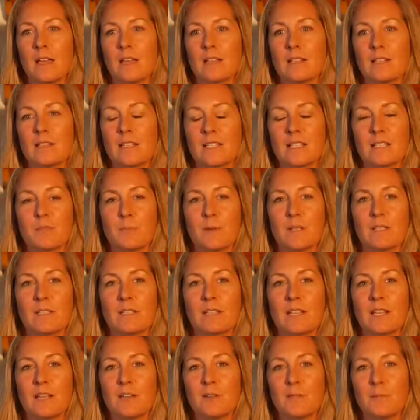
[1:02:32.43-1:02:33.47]
6 months
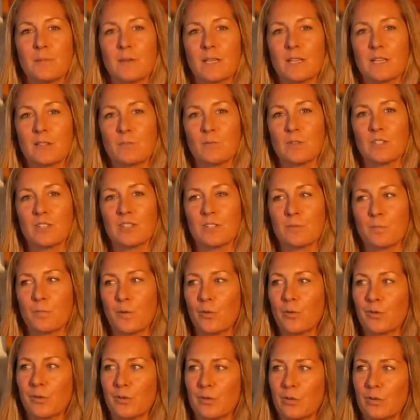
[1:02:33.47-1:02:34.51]
later, because we just
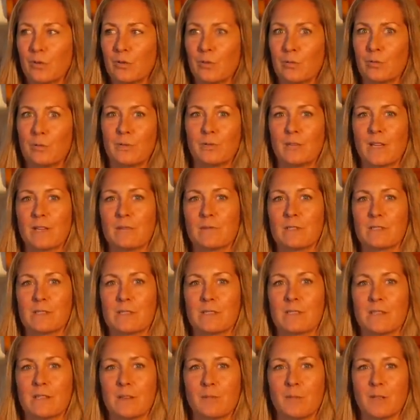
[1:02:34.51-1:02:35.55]
both knew that
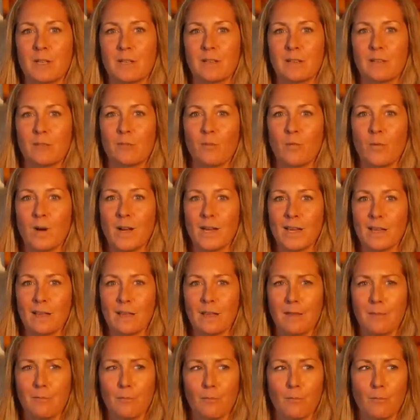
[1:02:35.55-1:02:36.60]
was, I mean,
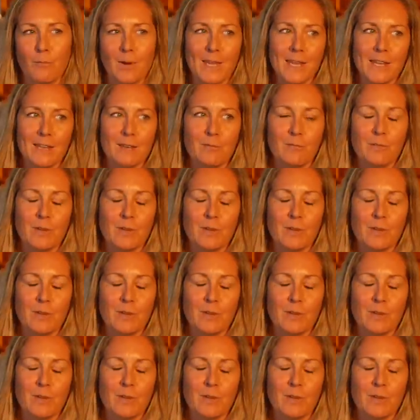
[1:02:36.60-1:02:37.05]
why wait?